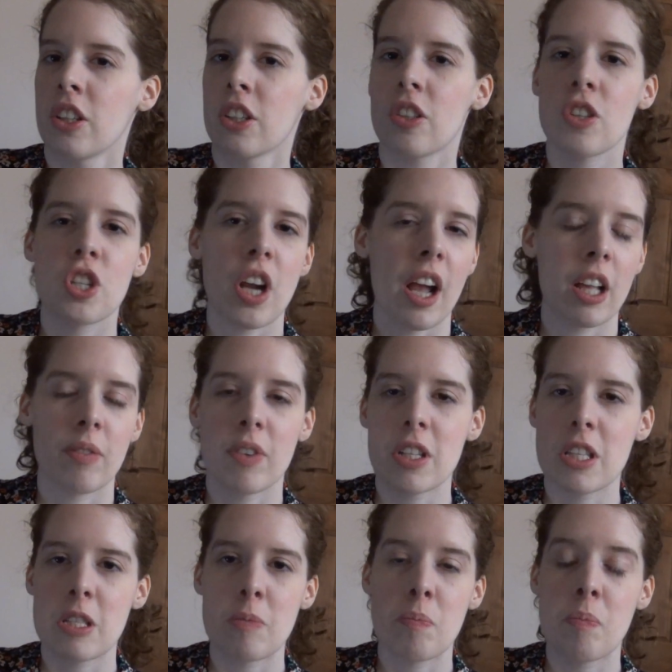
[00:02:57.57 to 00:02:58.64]
your child
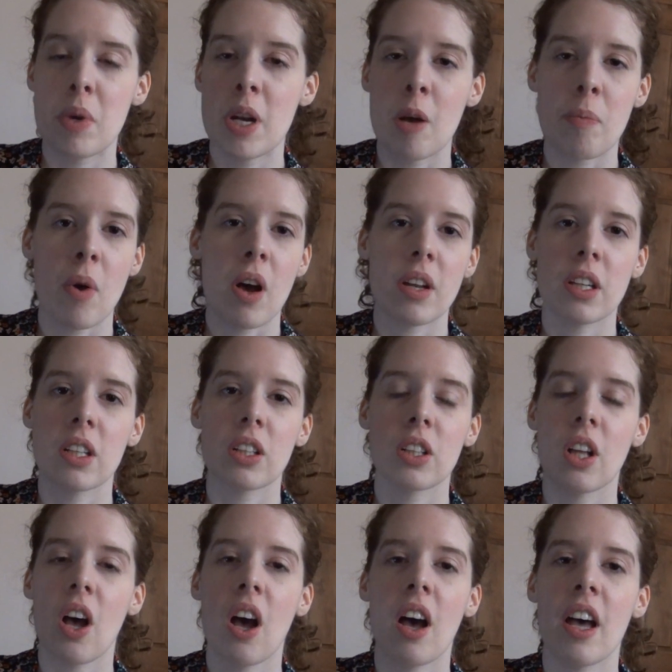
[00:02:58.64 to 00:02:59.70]
might spit up on it a
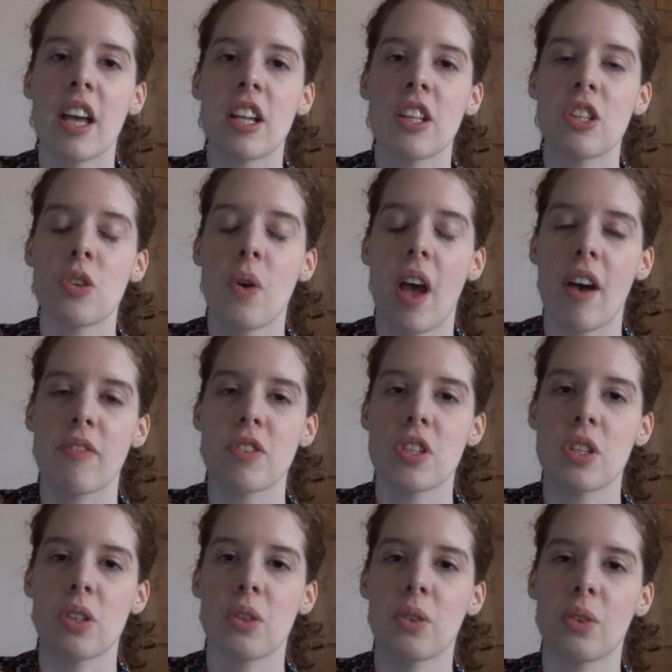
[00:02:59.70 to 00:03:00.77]
lot and you have
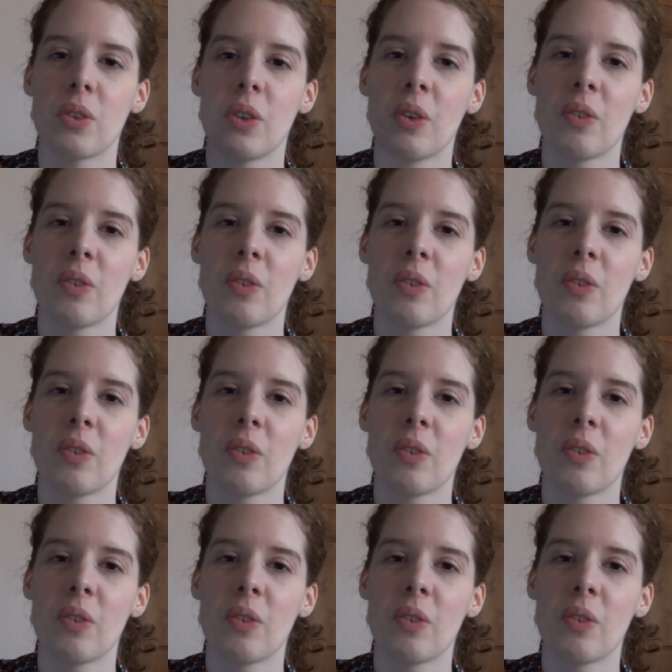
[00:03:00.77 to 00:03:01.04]
to,